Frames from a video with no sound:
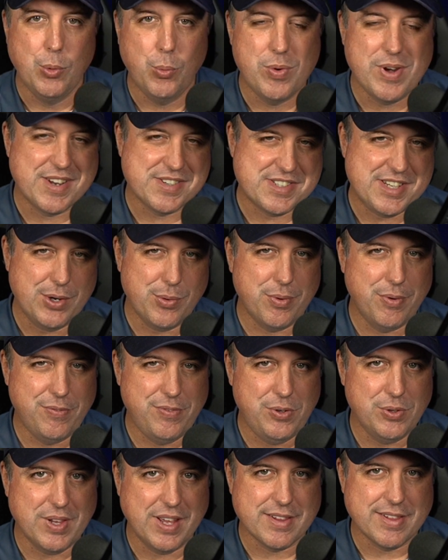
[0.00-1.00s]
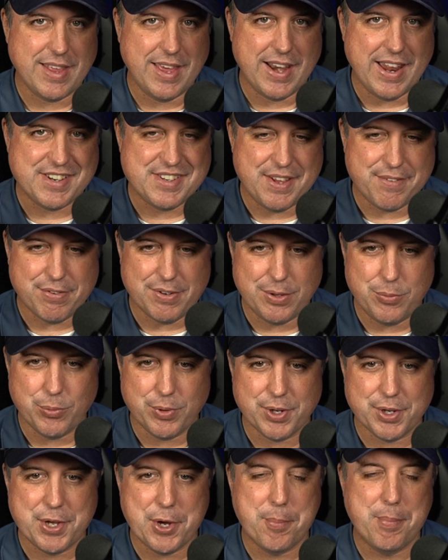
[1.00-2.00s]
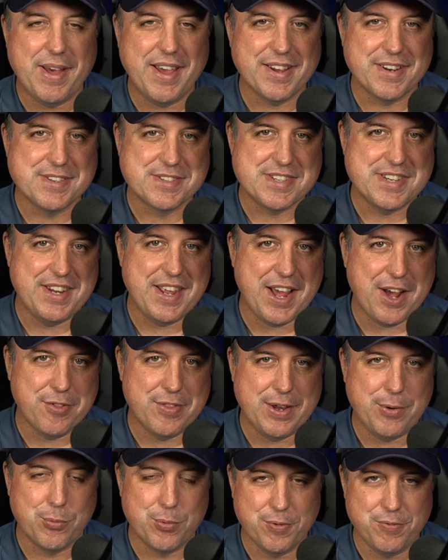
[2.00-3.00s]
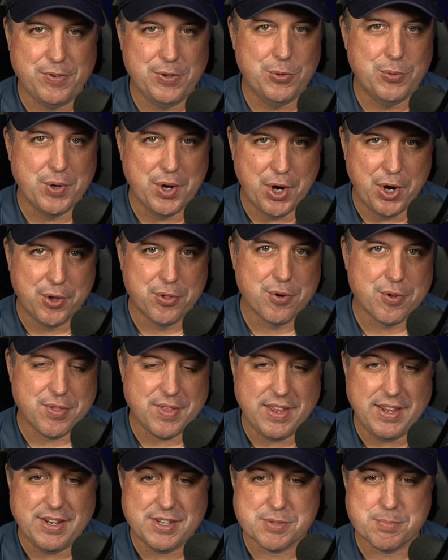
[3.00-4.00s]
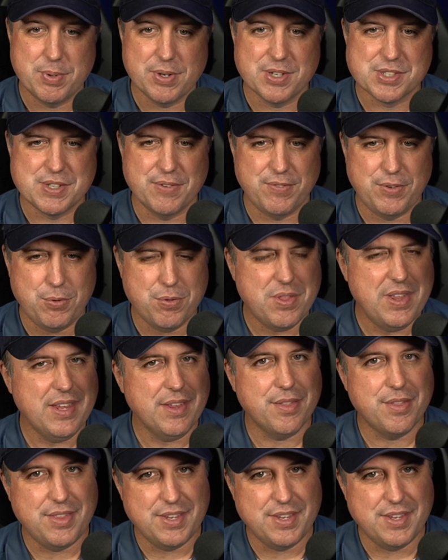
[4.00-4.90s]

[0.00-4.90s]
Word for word: When I see a review like that, I definitely want to go back and see how they reviewed other things because if you think